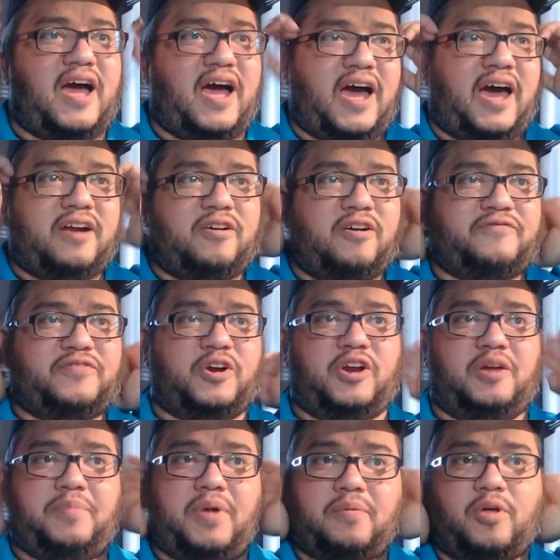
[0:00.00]
I don't know if they're going
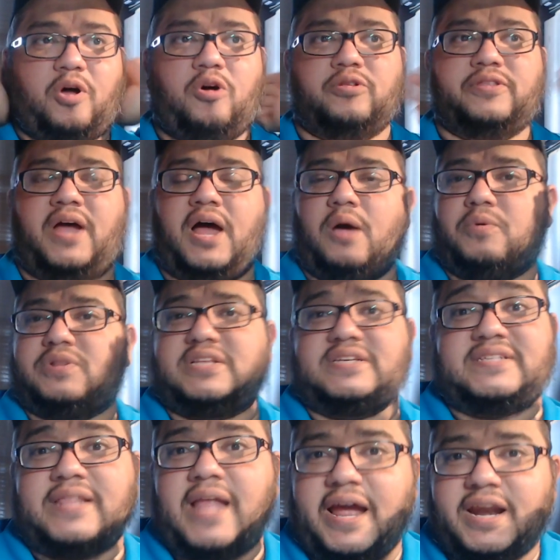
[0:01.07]
to be able to hold on with
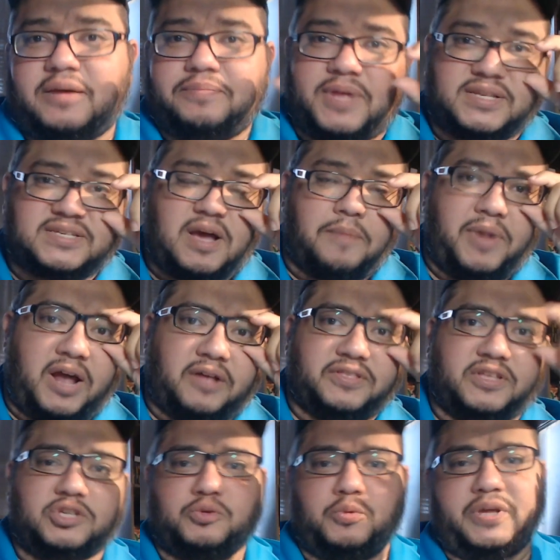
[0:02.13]
this lineup that's coming out
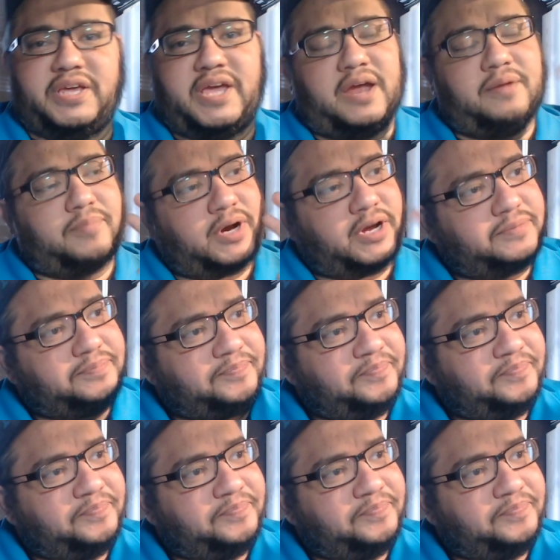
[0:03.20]
this weekend, but